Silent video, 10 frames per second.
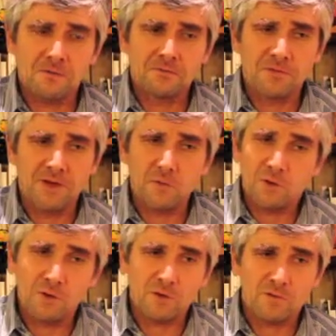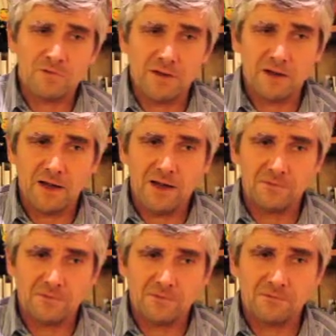their work, of their life,
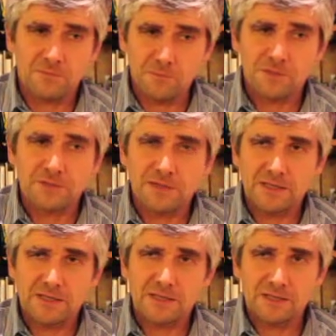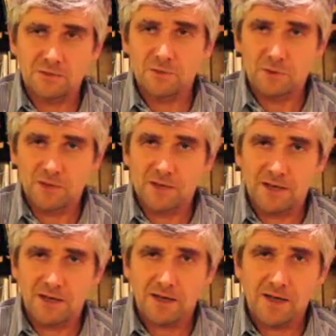of what they did in music.
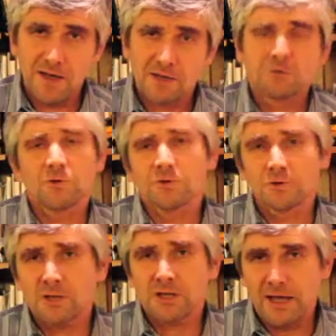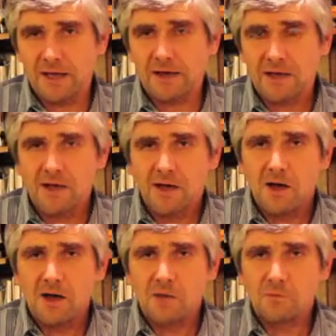It was not like
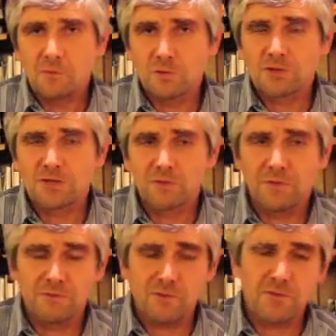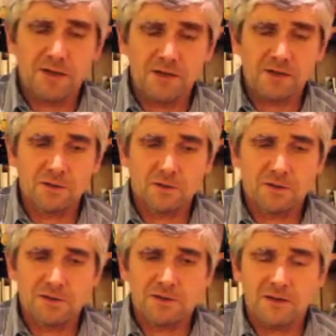a musical performance, like
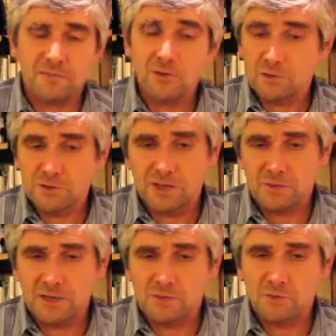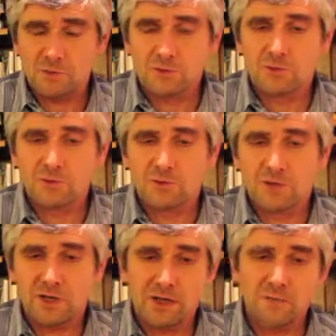learning their music, but also
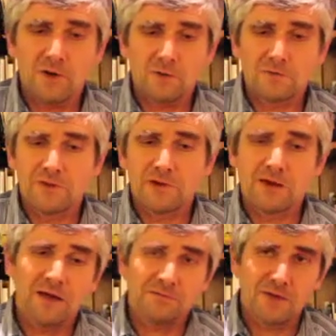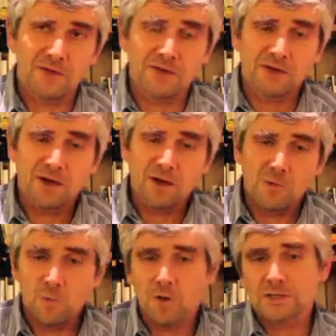learning about their life and
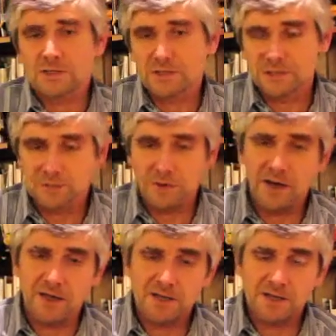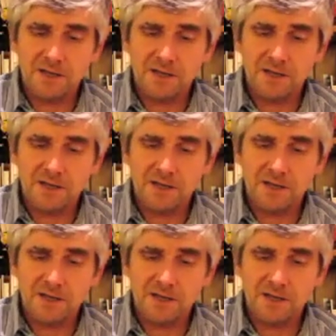what inspired